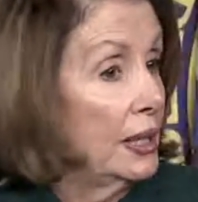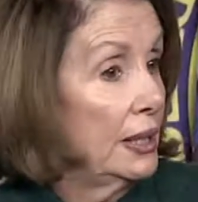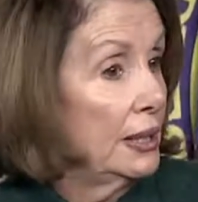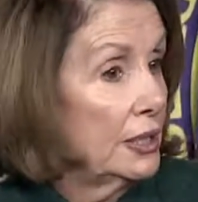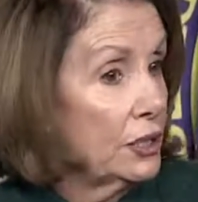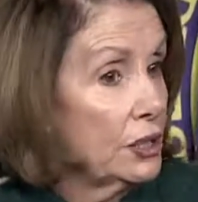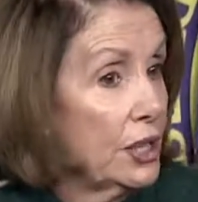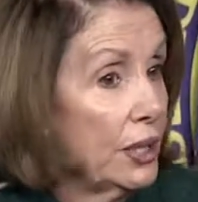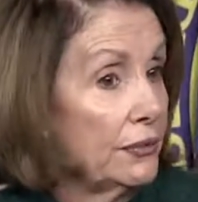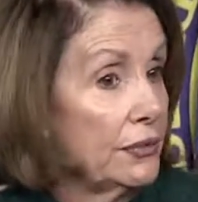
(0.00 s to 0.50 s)

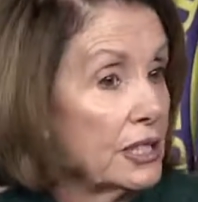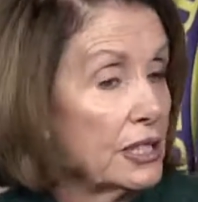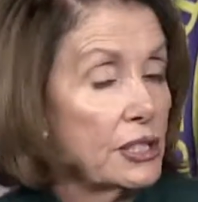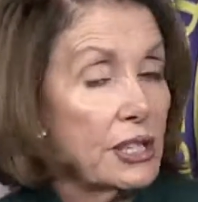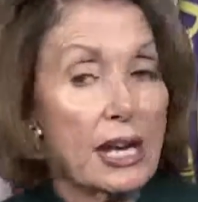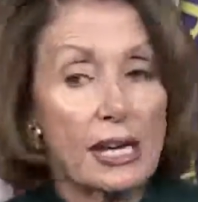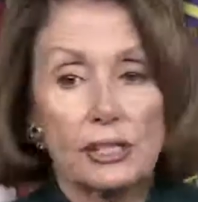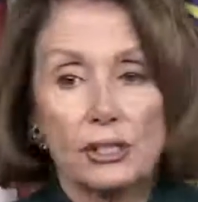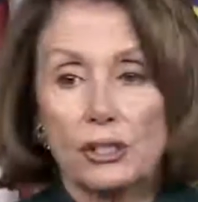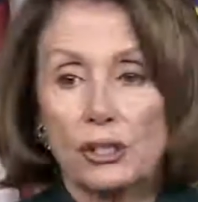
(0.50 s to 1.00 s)
shift
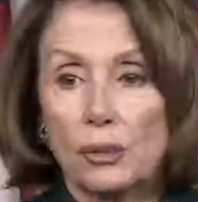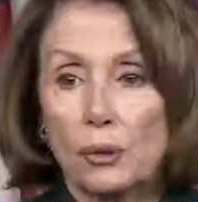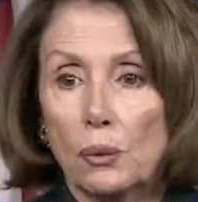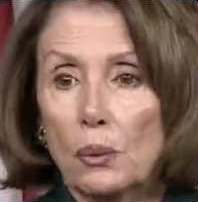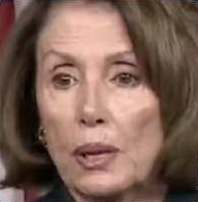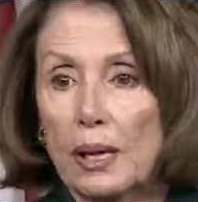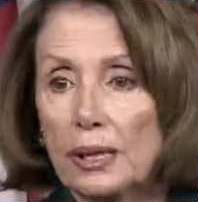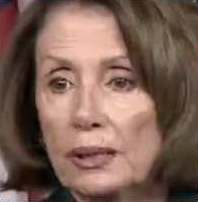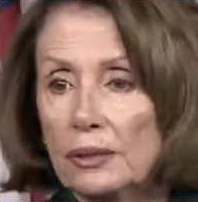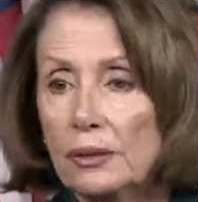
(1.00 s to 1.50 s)
attention
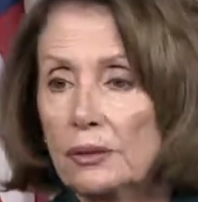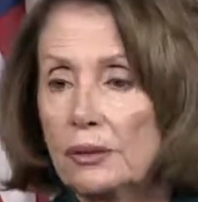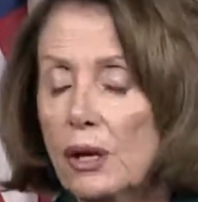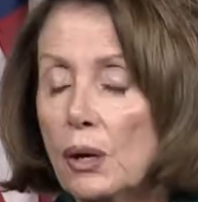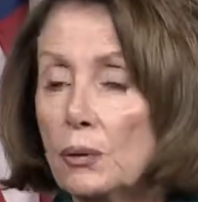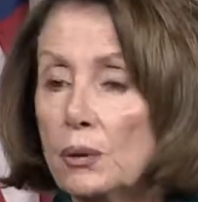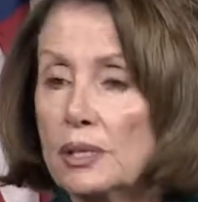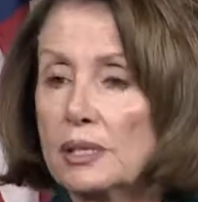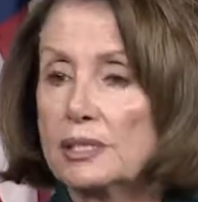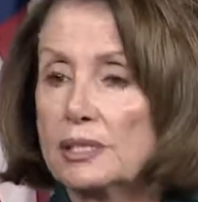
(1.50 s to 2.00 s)
away. You
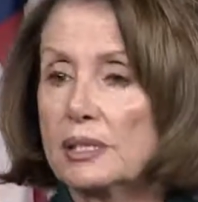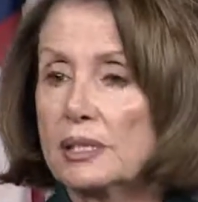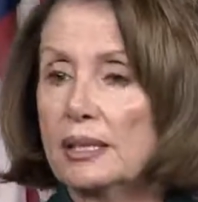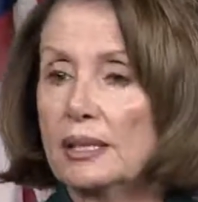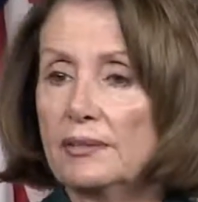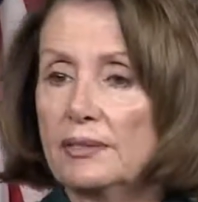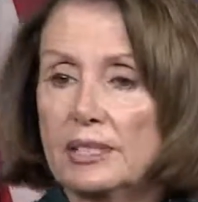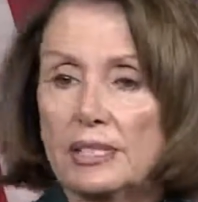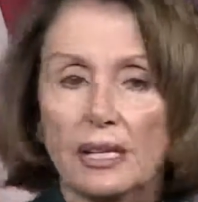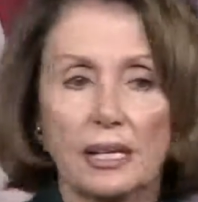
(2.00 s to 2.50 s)
notice that
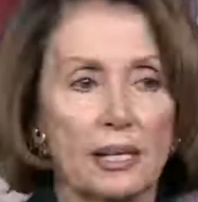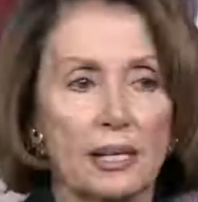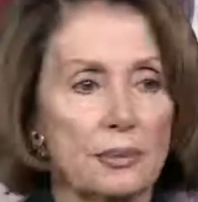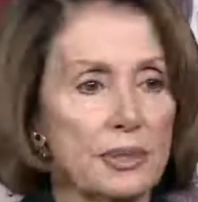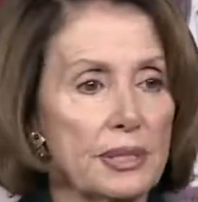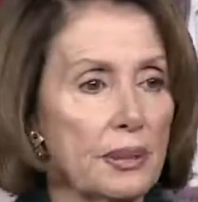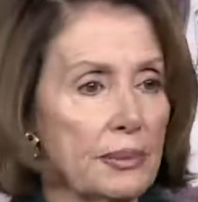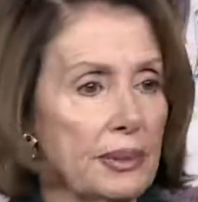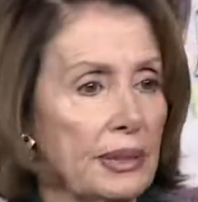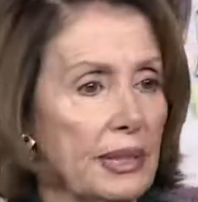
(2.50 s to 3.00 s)
every time
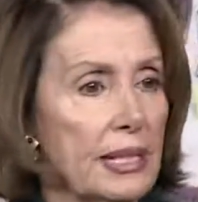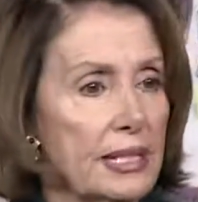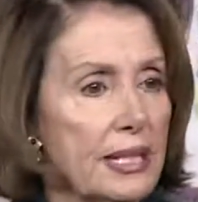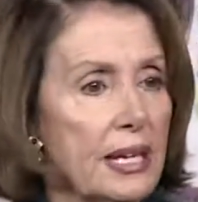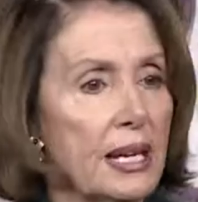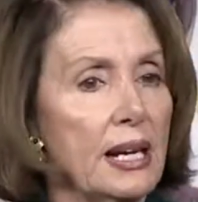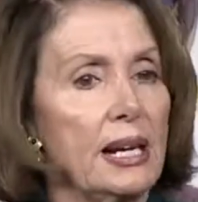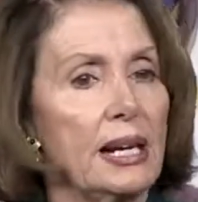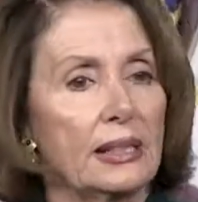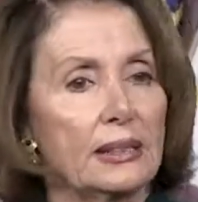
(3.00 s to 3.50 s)
something gets
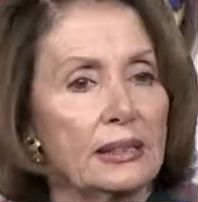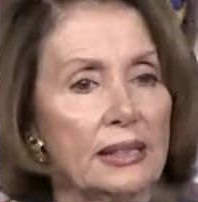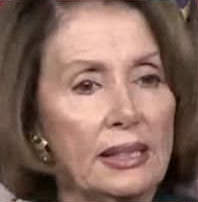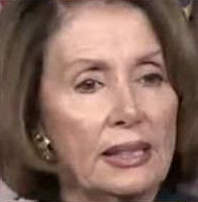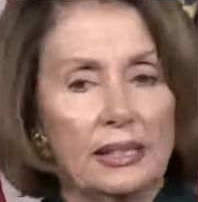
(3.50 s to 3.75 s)
hot,